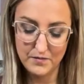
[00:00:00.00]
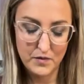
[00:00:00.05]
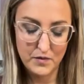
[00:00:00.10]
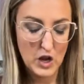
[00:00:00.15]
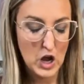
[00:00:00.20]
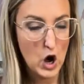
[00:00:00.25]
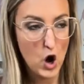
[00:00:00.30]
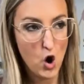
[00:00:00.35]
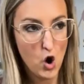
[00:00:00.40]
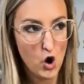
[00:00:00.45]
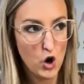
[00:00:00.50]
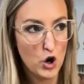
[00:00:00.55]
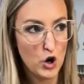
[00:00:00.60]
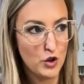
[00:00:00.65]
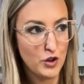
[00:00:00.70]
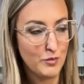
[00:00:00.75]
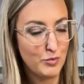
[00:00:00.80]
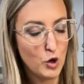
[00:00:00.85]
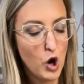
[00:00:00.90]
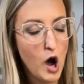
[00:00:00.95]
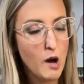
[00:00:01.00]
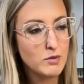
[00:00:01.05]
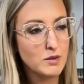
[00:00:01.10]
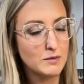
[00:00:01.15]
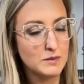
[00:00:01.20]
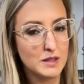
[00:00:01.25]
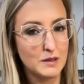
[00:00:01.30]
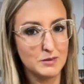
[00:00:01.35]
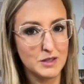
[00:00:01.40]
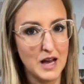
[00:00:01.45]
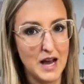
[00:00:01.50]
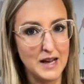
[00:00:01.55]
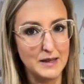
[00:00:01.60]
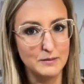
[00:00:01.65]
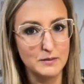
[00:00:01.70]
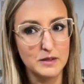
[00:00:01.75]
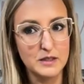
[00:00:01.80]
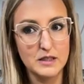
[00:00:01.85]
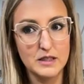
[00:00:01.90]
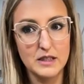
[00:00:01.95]
are the problem
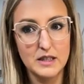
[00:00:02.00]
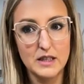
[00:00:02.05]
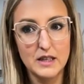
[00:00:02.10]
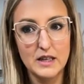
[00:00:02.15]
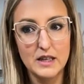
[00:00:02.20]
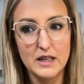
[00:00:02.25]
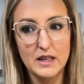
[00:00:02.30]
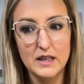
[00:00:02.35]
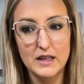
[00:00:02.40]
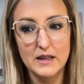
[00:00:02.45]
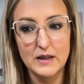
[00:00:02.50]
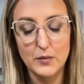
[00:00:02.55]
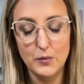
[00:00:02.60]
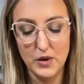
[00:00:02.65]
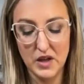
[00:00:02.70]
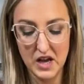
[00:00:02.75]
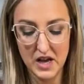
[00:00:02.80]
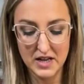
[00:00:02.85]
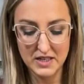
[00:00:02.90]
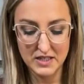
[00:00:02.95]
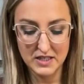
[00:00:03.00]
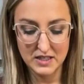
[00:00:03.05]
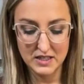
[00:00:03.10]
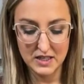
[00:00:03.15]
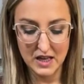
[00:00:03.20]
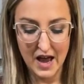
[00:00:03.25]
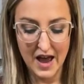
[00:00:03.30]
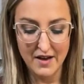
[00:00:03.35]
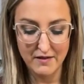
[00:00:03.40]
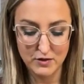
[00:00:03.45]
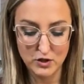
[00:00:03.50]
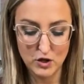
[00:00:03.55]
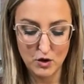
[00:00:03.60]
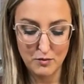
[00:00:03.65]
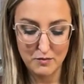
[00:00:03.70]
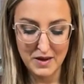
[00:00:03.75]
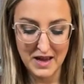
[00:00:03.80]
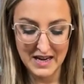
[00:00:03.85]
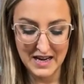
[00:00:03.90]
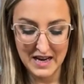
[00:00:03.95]
sometimes because I have so
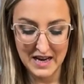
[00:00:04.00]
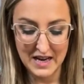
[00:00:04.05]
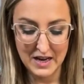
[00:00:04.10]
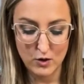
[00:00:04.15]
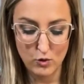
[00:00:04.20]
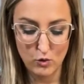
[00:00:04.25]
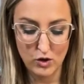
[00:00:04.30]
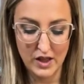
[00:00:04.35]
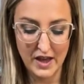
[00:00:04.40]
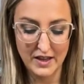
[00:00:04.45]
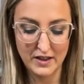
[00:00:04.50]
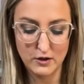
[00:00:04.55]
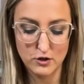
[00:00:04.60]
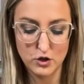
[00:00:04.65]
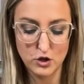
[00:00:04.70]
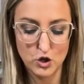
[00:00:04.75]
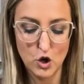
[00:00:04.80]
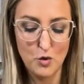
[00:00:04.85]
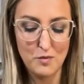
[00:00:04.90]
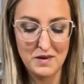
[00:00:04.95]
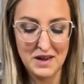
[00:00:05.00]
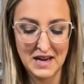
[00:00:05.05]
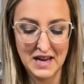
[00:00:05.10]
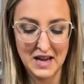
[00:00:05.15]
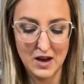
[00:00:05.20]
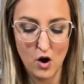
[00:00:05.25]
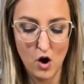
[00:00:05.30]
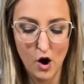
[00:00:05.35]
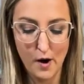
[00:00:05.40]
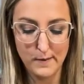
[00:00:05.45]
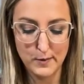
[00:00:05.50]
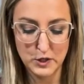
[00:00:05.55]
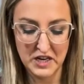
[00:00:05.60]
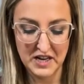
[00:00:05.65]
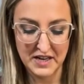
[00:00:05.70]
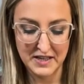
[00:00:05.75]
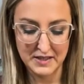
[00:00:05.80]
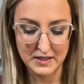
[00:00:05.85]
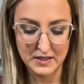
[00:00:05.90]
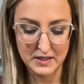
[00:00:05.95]
many, or like there's so many
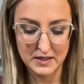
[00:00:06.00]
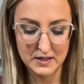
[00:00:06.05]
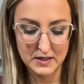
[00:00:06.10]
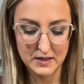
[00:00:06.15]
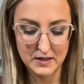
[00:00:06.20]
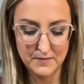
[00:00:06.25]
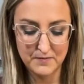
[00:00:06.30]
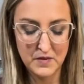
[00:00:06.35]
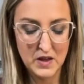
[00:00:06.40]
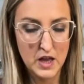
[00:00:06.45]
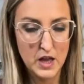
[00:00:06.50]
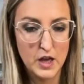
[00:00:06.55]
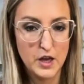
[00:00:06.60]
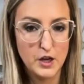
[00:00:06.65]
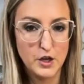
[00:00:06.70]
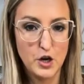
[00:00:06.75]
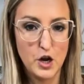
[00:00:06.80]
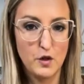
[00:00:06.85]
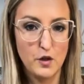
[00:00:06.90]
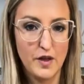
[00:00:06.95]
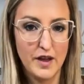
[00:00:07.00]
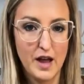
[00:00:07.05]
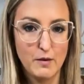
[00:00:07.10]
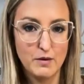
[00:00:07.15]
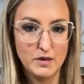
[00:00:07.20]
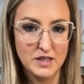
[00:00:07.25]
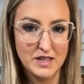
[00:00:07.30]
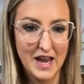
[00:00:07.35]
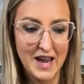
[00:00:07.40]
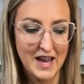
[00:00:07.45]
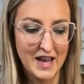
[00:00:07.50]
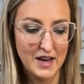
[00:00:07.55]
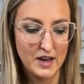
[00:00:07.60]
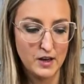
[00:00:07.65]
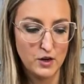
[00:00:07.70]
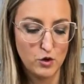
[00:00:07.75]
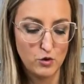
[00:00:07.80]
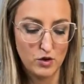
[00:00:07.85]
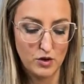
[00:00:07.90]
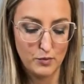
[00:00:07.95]
options. You know, like I was saying,
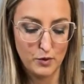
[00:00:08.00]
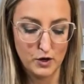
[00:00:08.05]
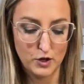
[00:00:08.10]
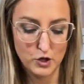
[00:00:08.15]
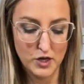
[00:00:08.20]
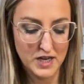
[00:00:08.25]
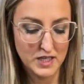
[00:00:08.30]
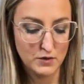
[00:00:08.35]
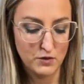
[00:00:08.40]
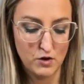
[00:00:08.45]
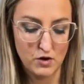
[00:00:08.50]
you could put a transfer on